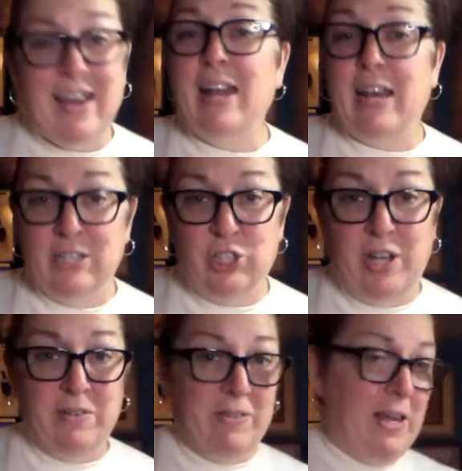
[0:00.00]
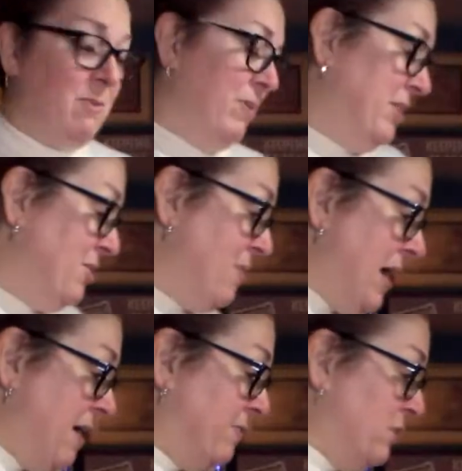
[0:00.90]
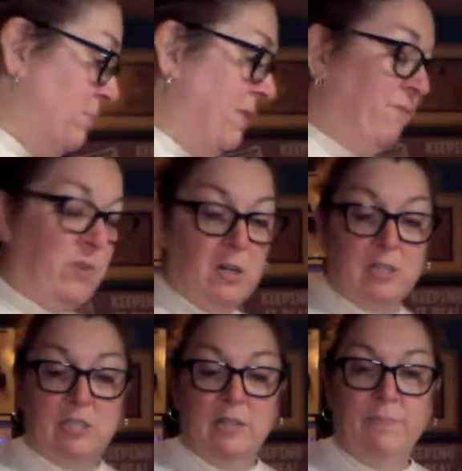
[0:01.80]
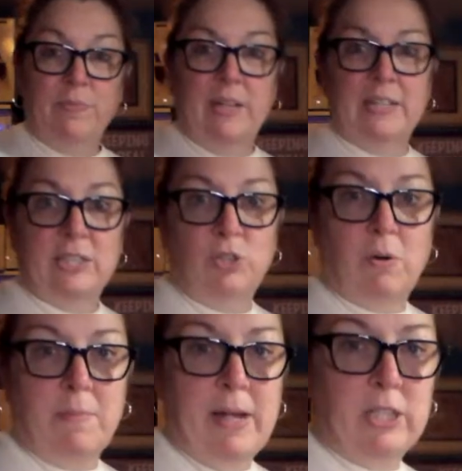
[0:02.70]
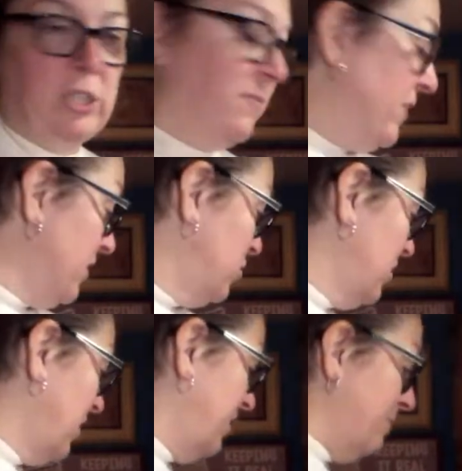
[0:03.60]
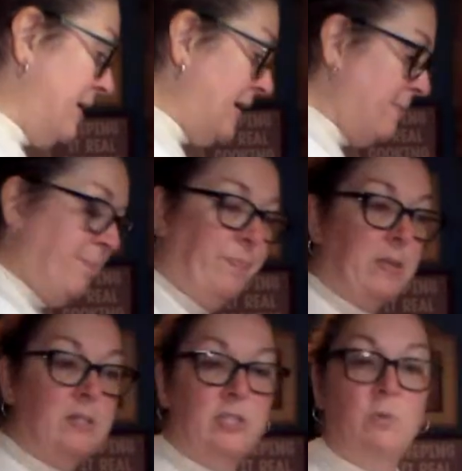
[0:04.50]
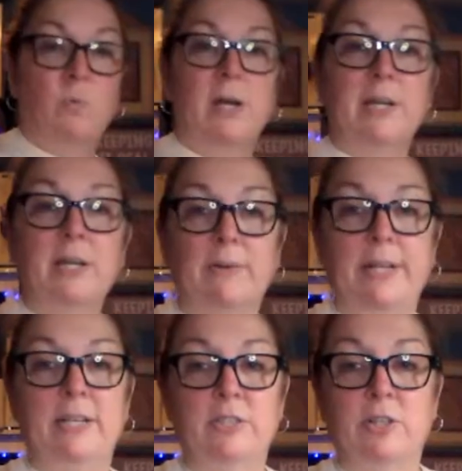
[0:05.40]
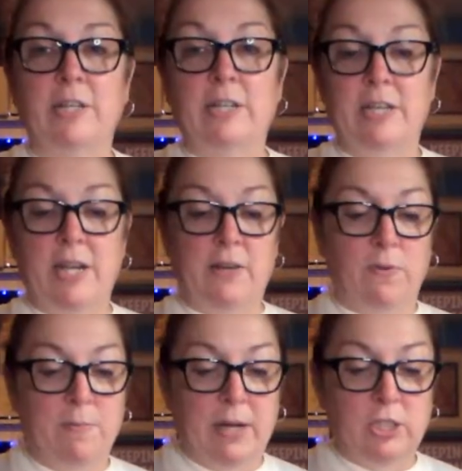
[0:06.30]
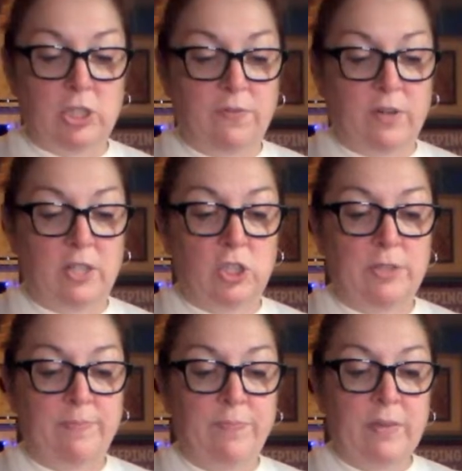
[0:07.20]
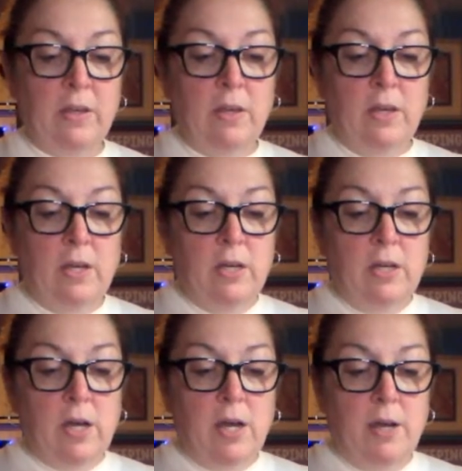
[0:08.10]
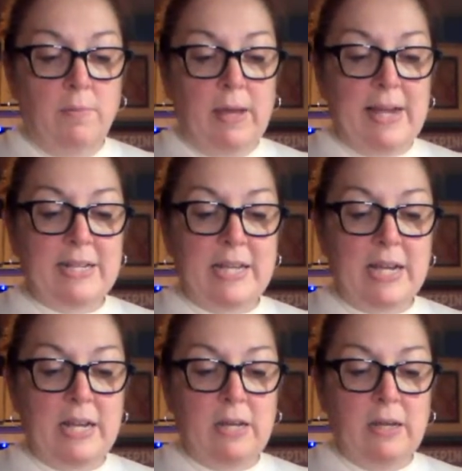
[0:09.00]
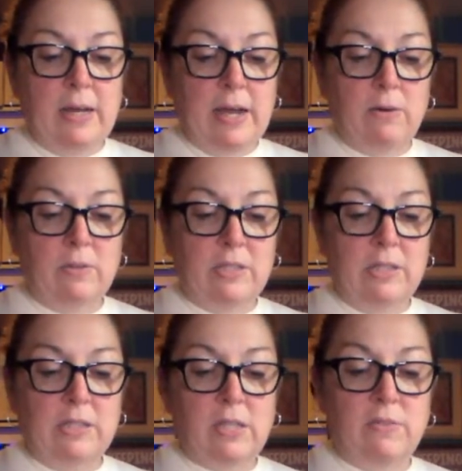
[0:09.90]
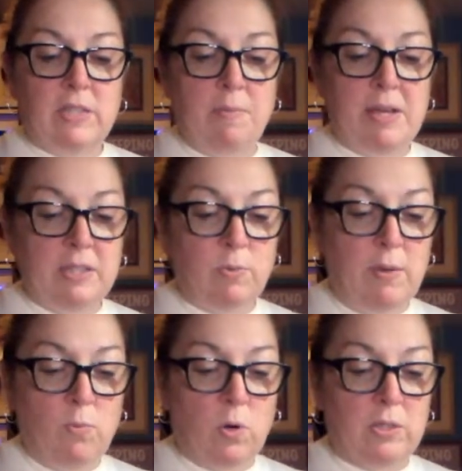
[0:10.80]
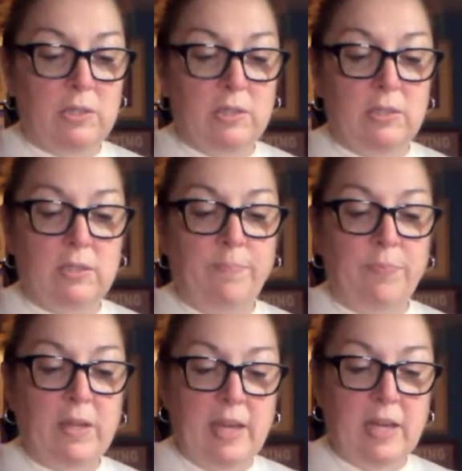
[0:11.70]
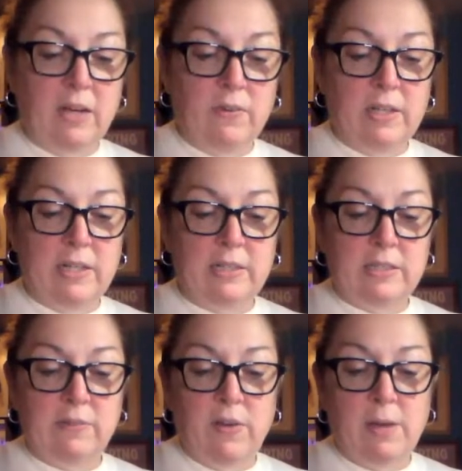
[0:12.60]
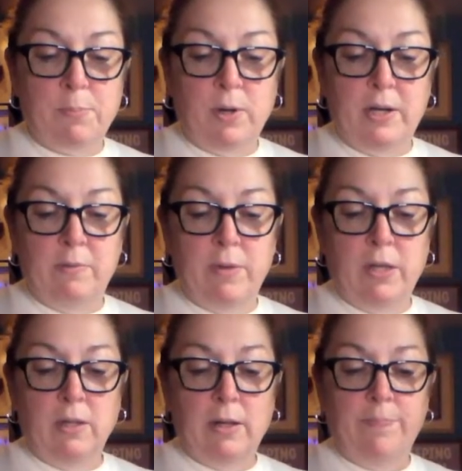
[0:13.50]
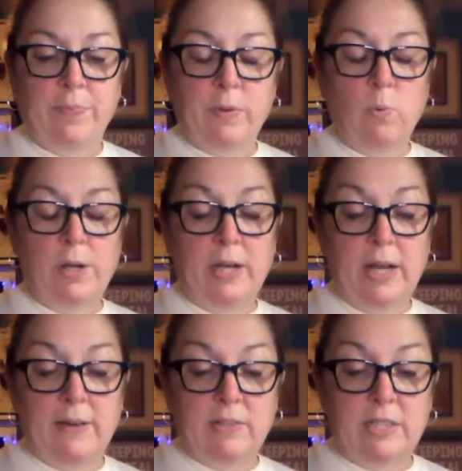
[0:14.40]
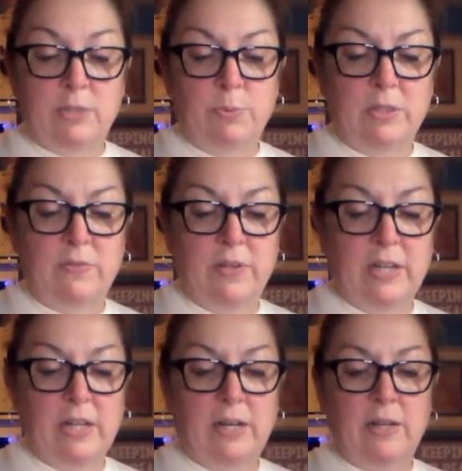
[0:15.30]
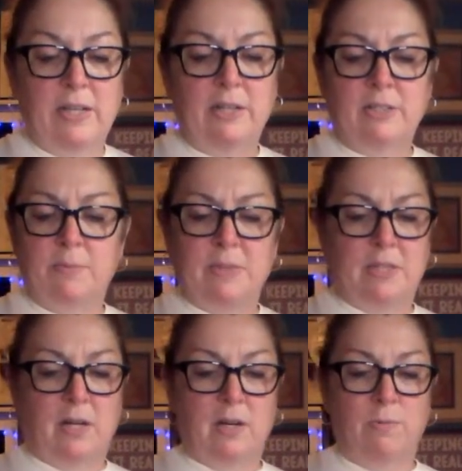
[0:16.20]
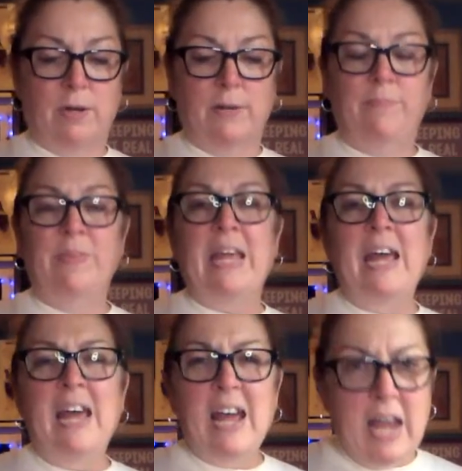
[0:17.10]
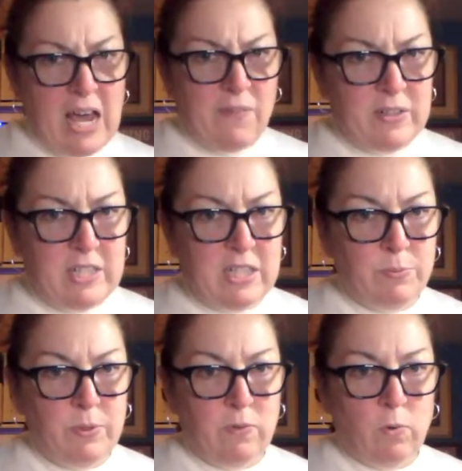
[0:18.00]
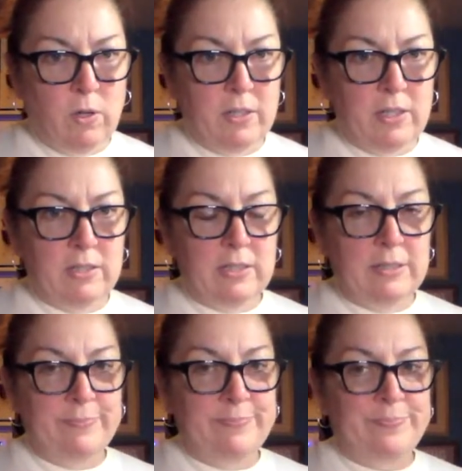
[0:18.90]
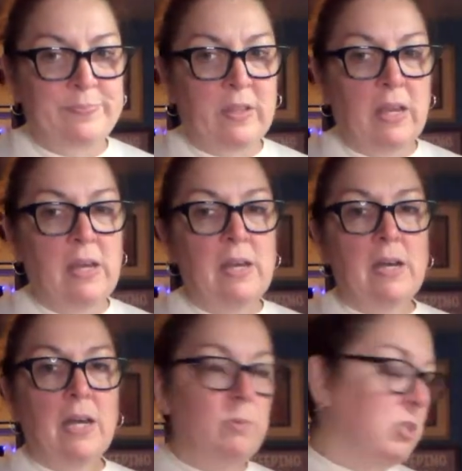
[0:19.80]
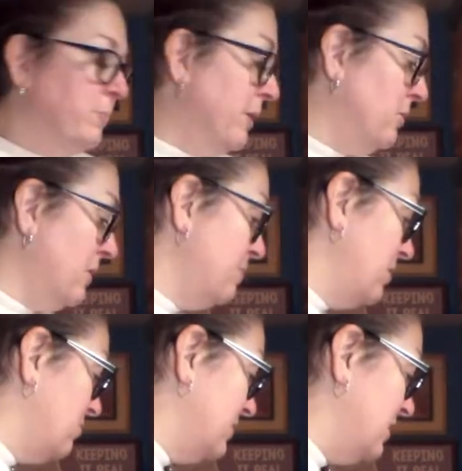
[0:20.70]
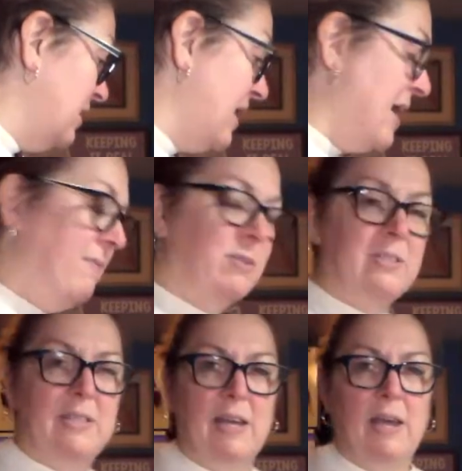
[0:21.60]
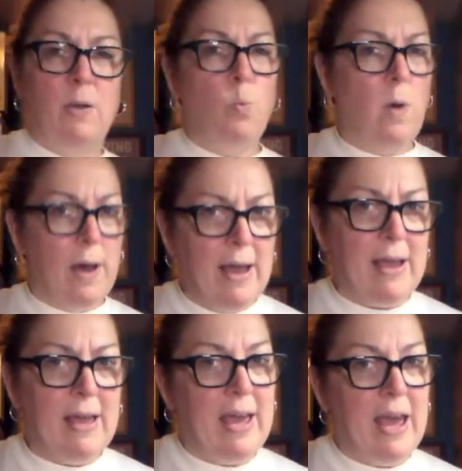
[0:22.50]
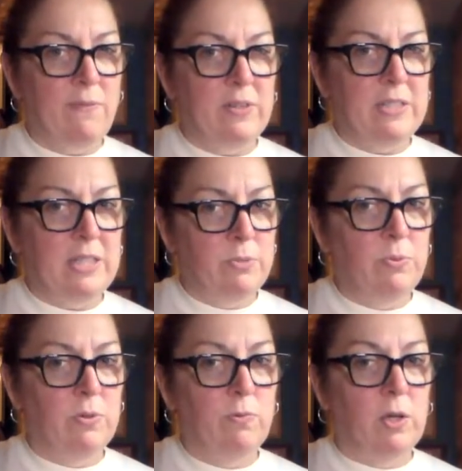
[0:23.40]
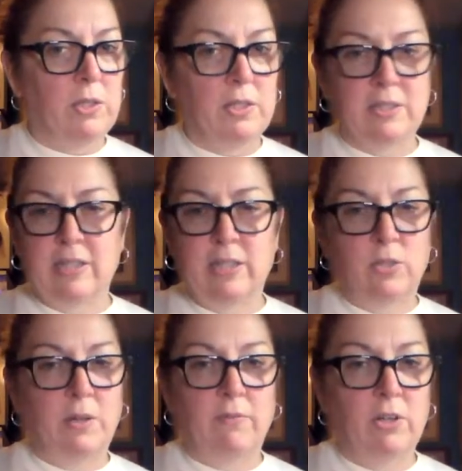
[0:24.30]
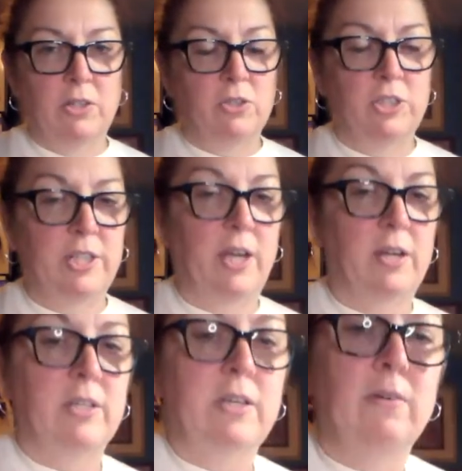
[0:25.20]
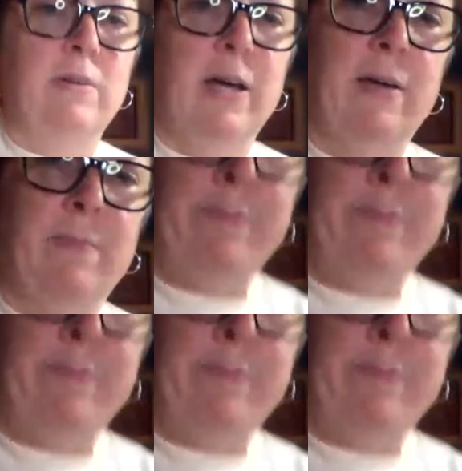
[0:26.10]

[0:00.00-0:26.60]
And I'll share that with you after. But first, let's do our magic fudge. Are you ready? So what ingredients are you going to need for magic fudge? 18 ounces of semi-sweet morsels, a can of condensed evaporated milk, 1.5 teaspoons of vanilla, and here's a bizarre one, half a teaspoon of walnuts. I wish my grandmother was alive to say why a half a teaspoon of walnuts. I don't even understand. Okay,